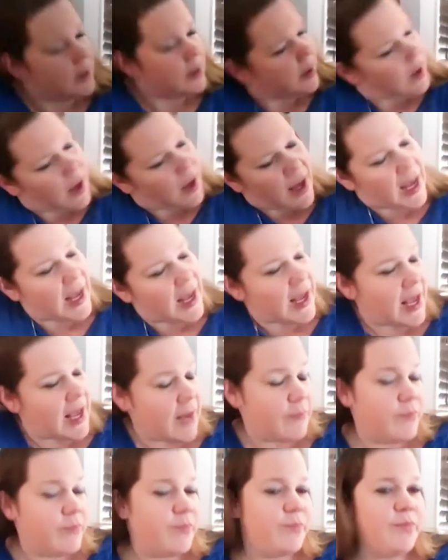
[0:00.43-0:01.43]
I
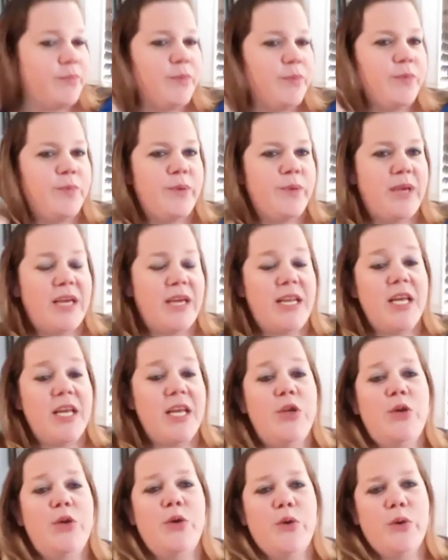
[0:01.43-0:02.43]
am beginning a
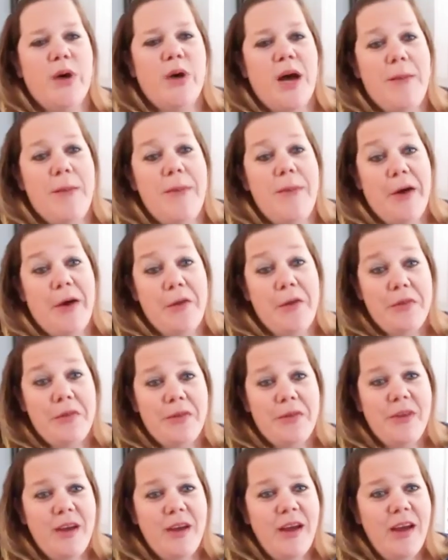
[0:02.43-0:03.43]
new health
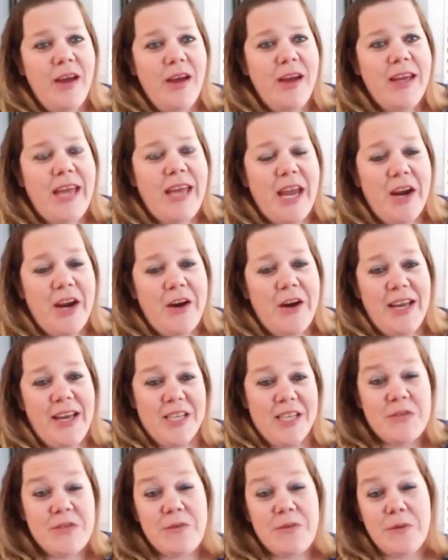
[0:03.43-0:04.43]
care, I
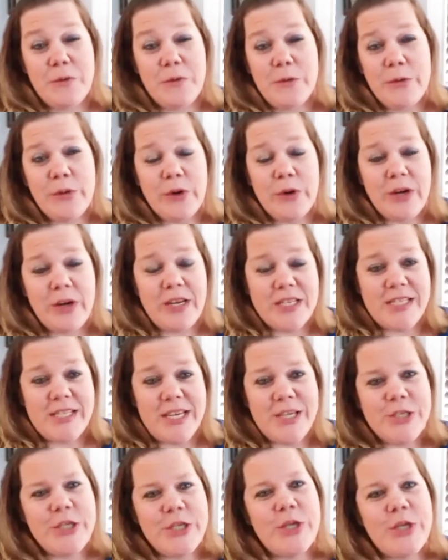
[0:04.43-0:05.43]
guess, food
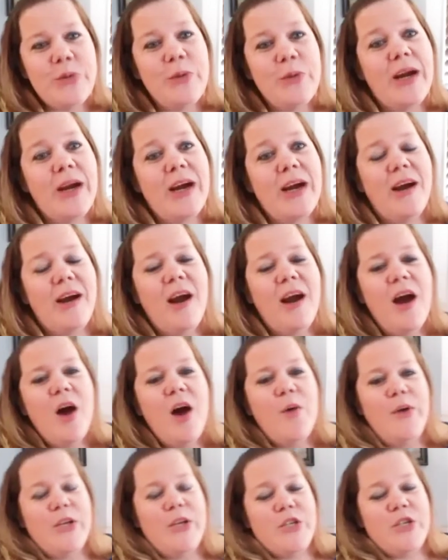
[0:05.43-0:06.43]
organization where
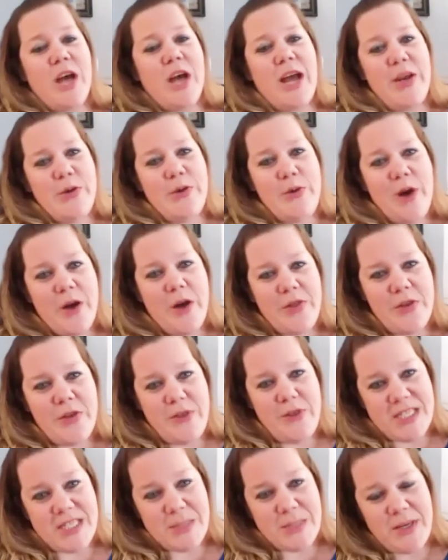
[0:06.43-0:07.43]
we try new healthy
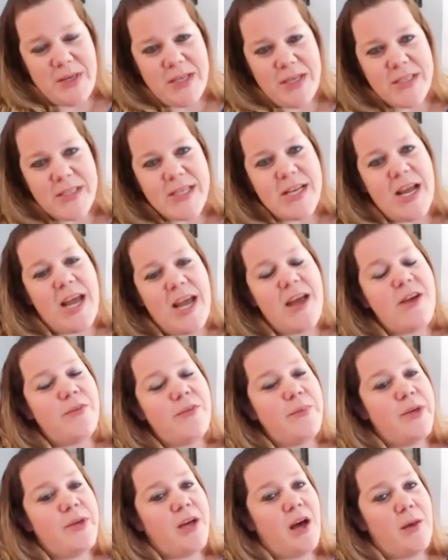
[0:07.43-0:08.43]
recipes, and I
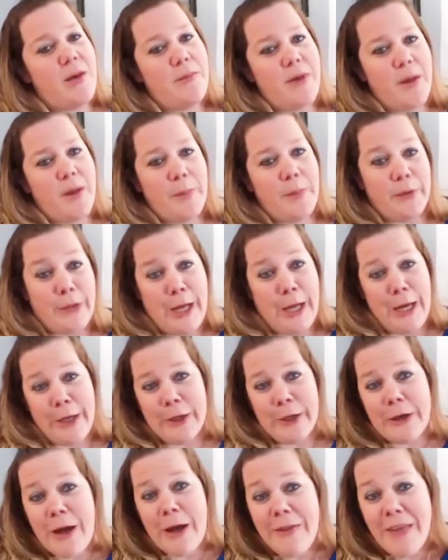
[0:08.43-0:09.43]
have become a
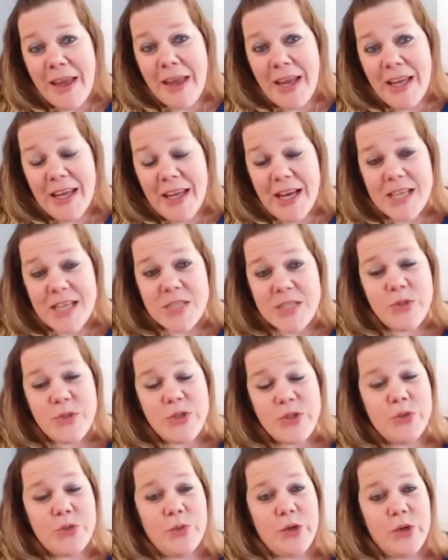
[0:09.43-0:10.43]
blogger on that, I guess. We
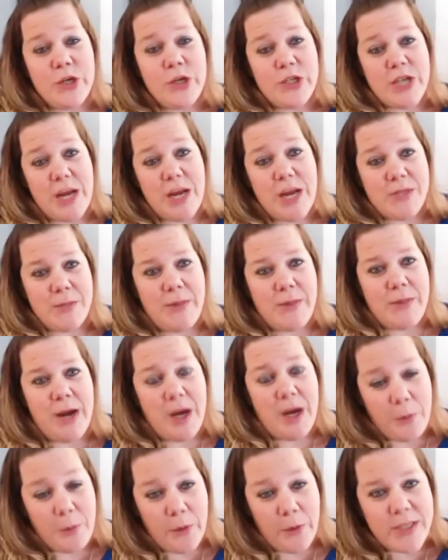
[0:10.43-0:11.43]
do workshops and
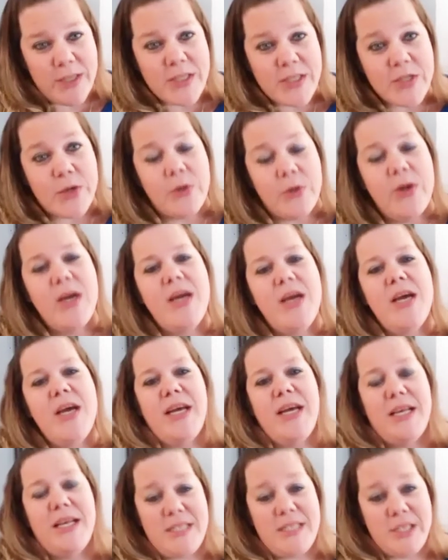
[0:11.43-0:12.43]
PowerPoints. So
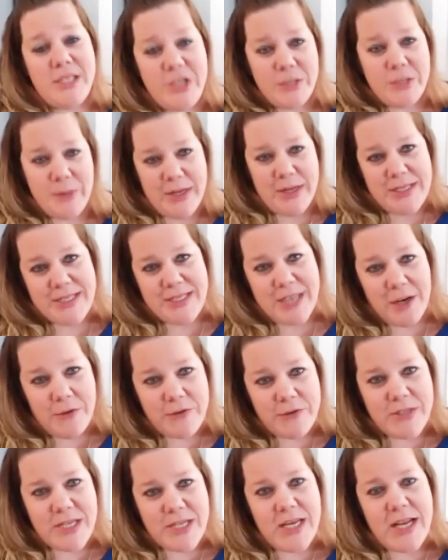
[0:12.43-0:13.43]
it's teaching myself
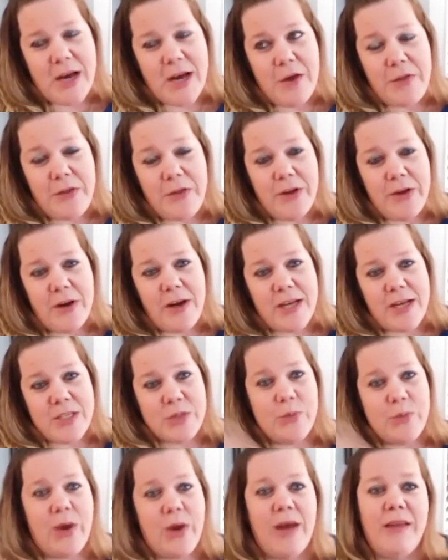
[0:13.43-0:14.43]
to eat healthier as
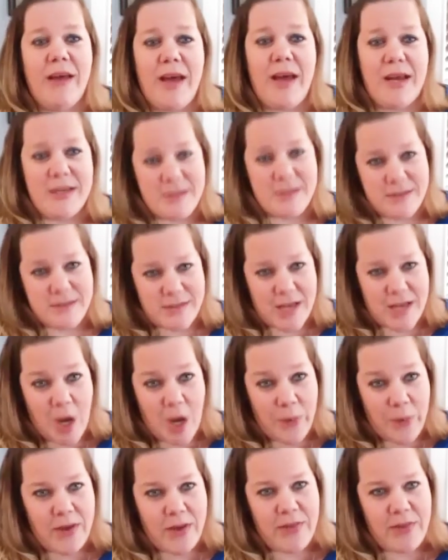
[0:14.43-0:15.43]
well as
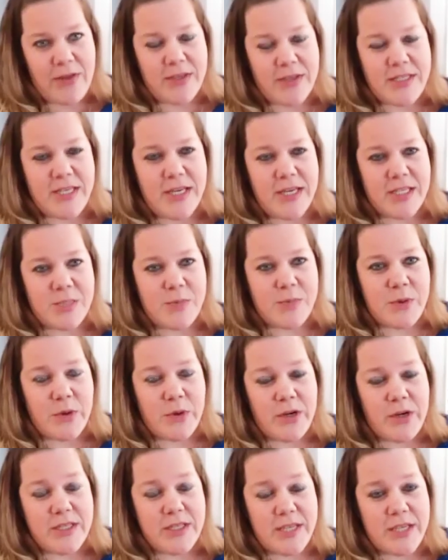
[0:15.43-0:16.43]
helping the DSP
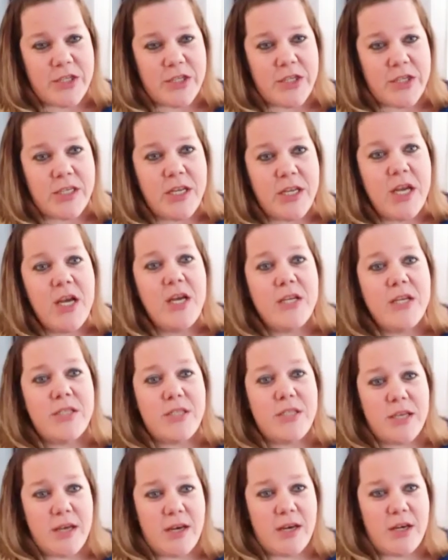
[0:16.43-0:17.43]
organization
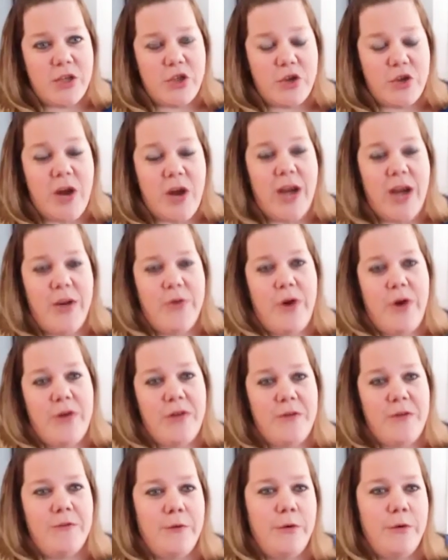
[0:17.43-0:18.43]
to try new
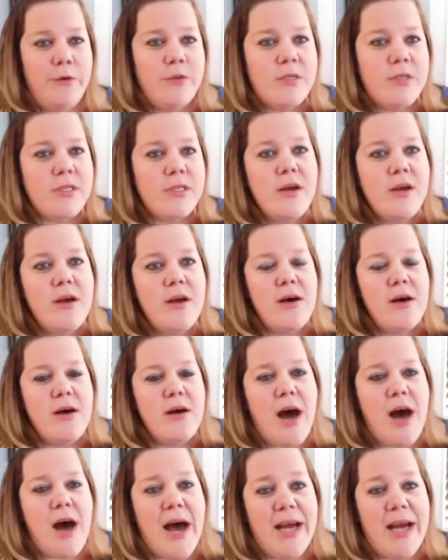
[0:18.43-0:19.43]
healthy foods.
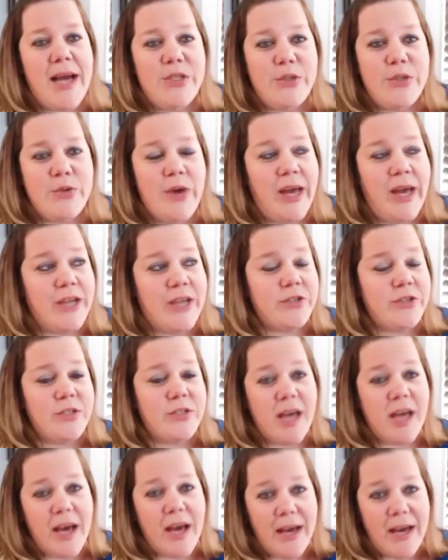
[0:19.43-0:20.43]
I do
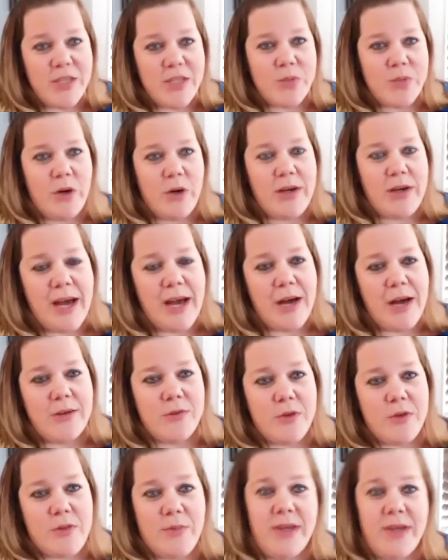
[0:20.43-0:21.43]
exercise
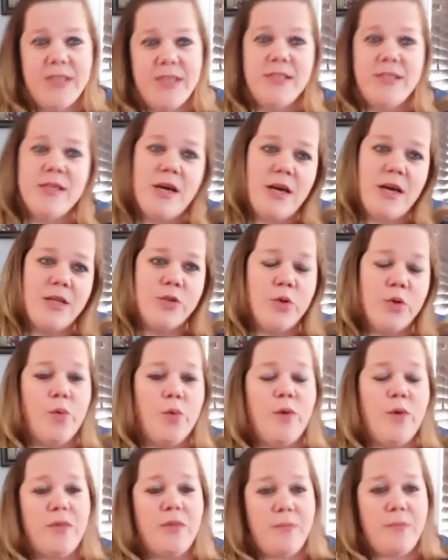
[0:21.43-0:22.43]
workouts with my son or
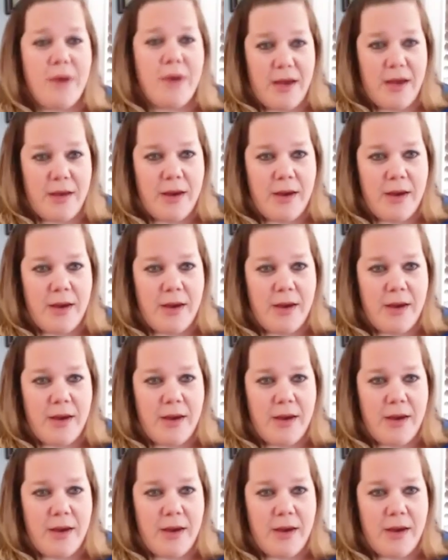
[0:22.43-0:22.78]
with my